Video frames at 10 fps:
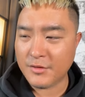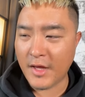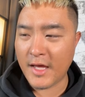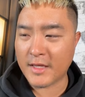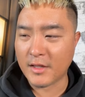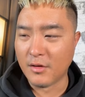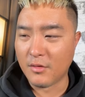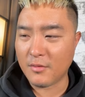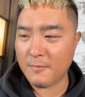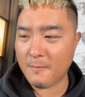Thank you,
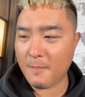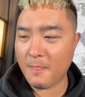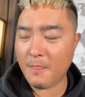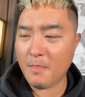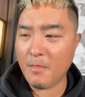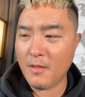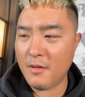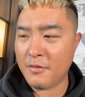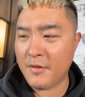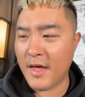Lord.
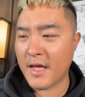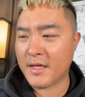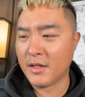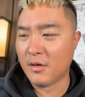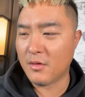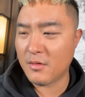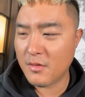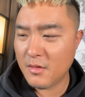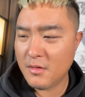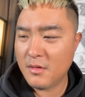Thank you, Lord.
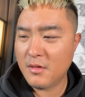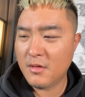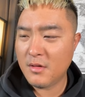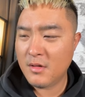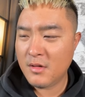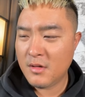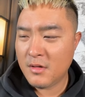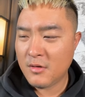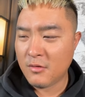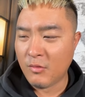
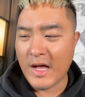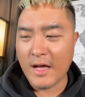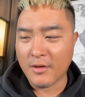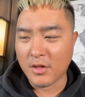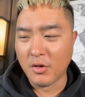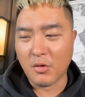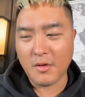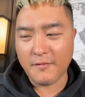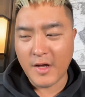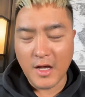Wow, the
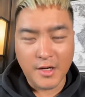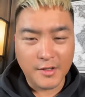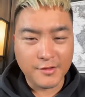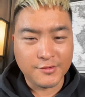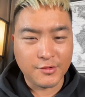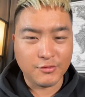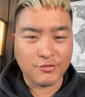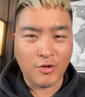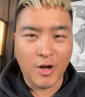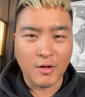glory of God is so
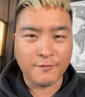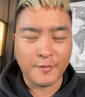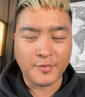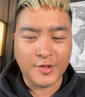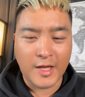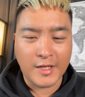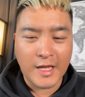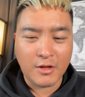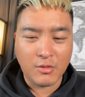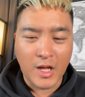strong. From San
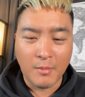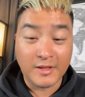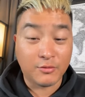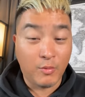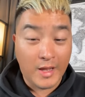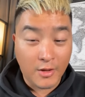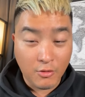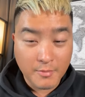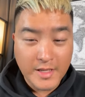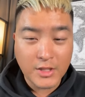Diego, God bless
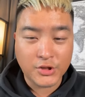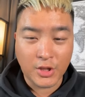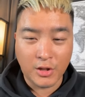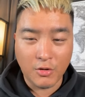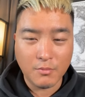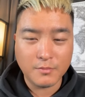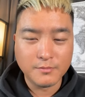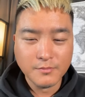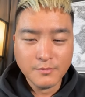Wyoming. Shalom.